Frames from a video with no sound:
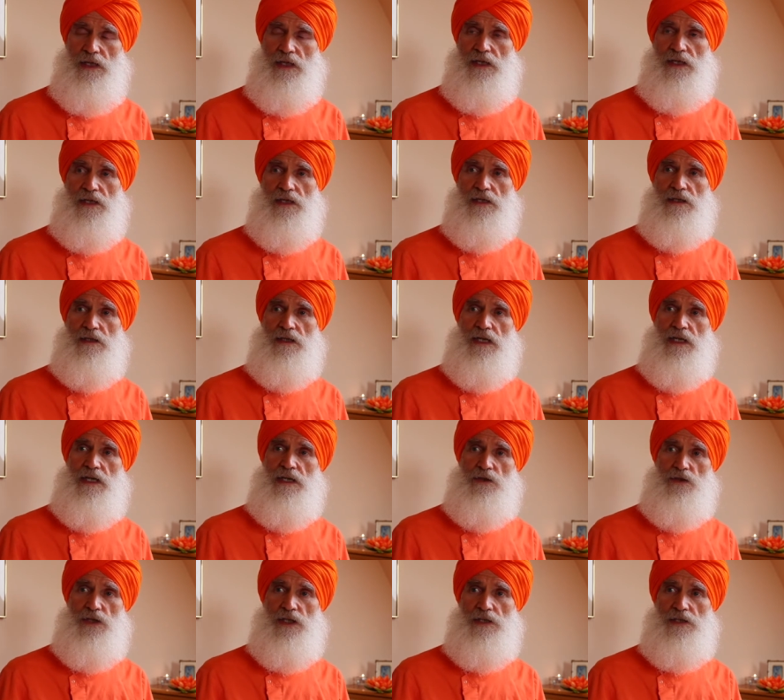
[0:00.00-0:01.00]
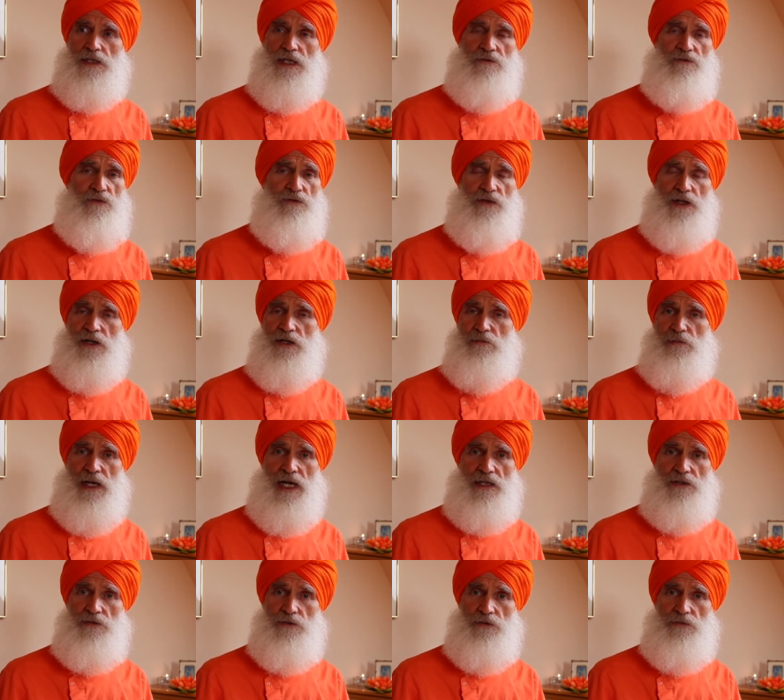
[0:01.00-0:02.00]
Uh, just have a very
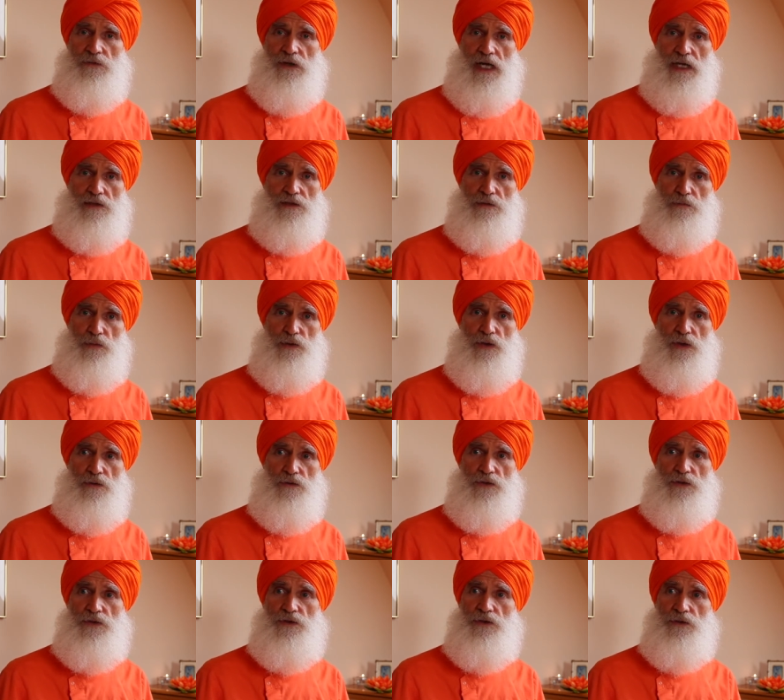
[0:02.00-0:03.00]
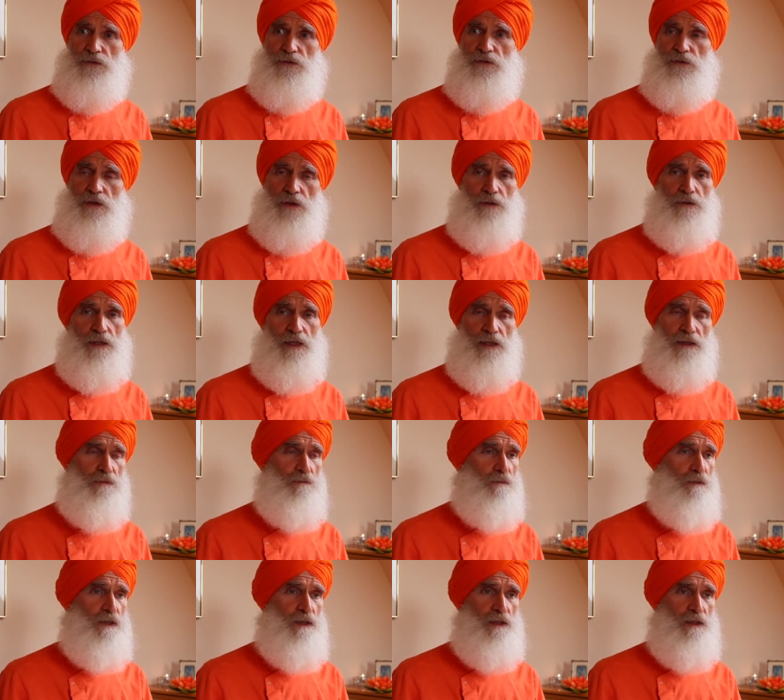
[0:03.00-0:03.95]
matter of fact approach to, okay,